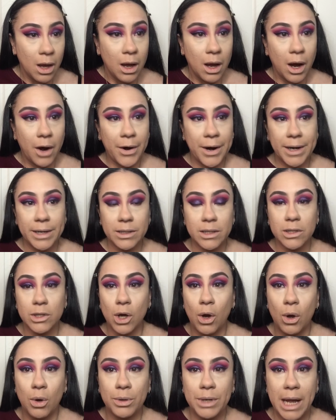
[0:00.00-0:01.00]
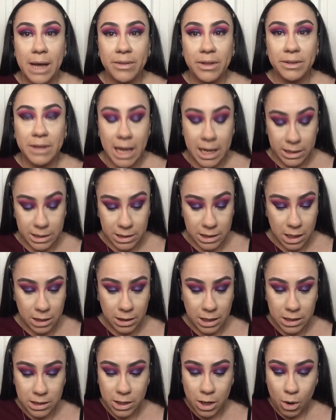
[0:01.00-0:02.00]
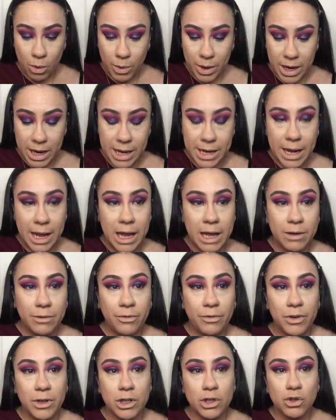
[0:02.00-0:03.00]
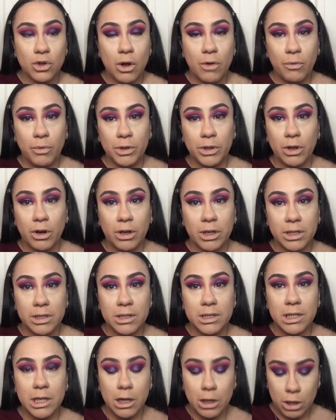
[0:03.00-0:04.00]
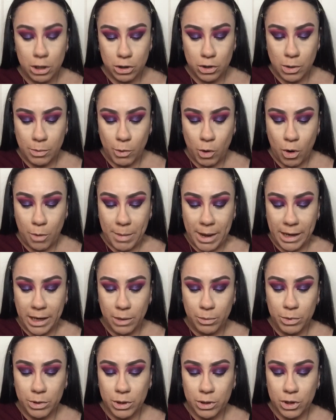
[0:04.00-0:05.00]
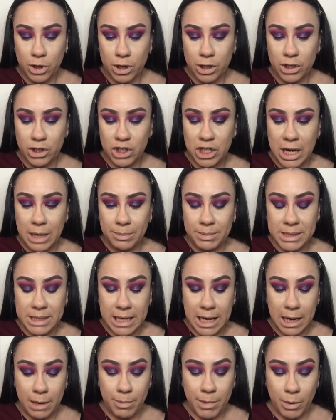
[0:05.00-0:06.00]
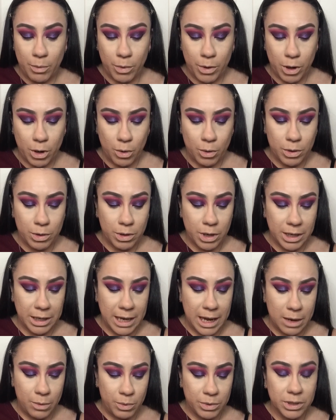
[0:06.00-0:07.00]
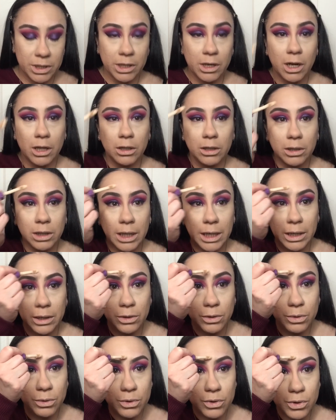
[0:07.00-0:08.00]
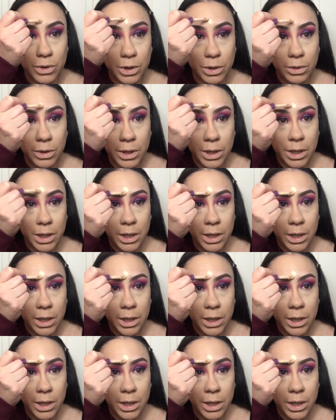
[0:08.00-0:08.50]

All Alright, so now that that's done, let's go in and finish off with our concealer. So I'm going back in with the Tarte Shape Tape, and we're going again with the color Light Neutral.